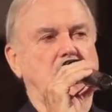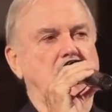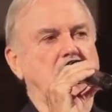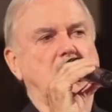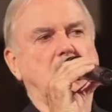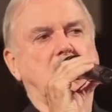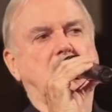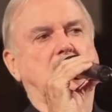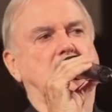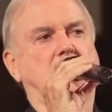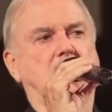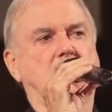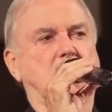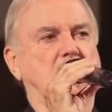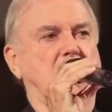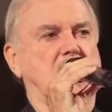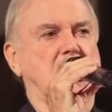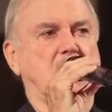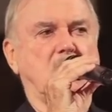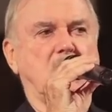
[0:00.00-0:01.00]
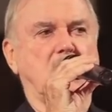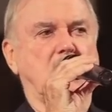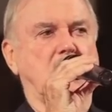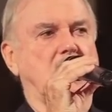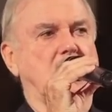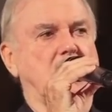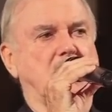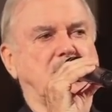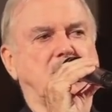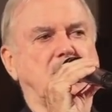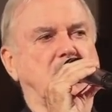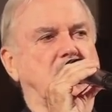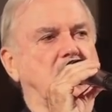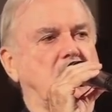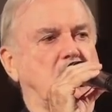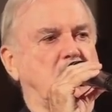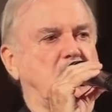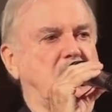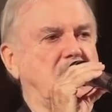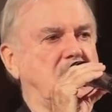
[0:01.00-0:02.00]
anything had made me laugh for a
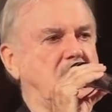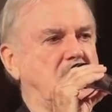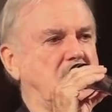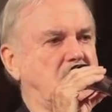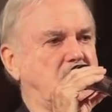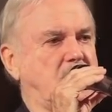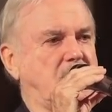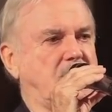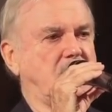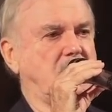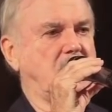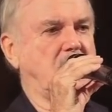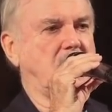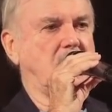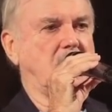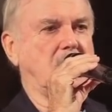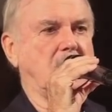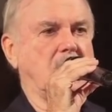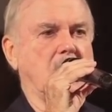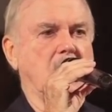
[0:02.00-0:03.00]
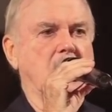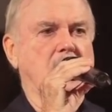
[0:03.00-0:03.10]
couple of years beforehand.